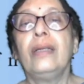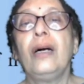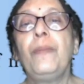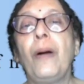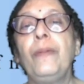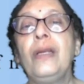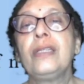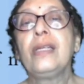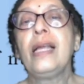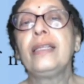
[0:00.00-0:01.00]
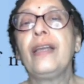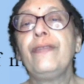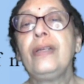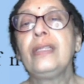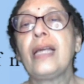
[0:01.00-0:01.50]
at
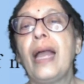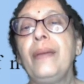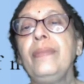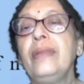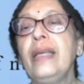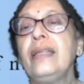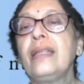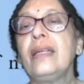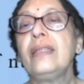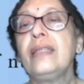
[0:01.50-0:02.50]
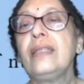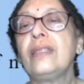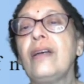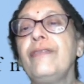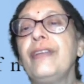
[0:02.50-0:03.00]
given time, it
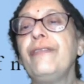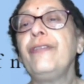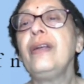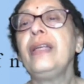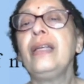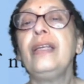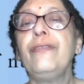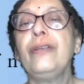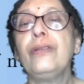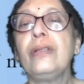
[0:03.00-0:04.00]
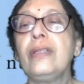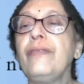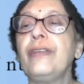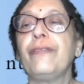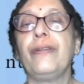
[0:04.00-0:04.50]
consists of different individuals
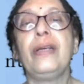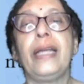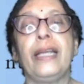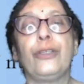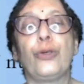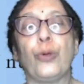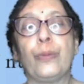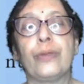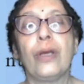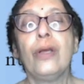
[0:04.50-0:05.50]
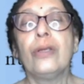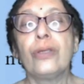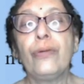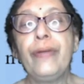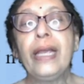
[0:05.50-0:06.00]
of different age groups.
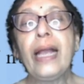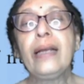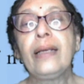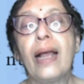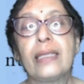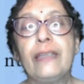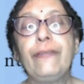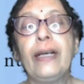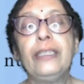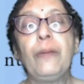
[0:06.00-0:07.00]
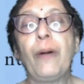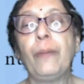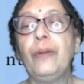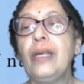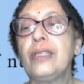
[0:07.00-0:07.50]
So we can classify the
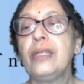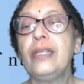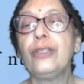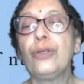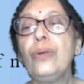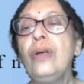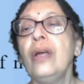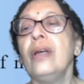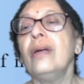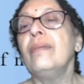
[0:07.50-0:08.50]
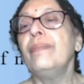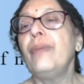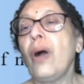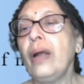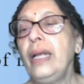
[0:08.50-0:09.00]
population into
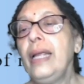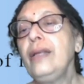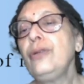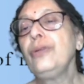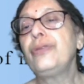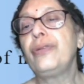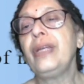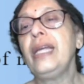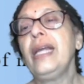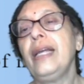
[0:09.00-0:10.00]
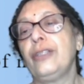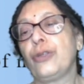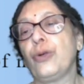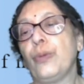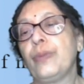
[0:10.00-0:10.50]
broadly into three age
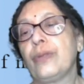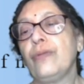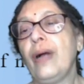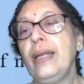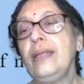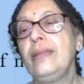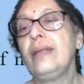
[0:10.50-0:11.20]
groups. One is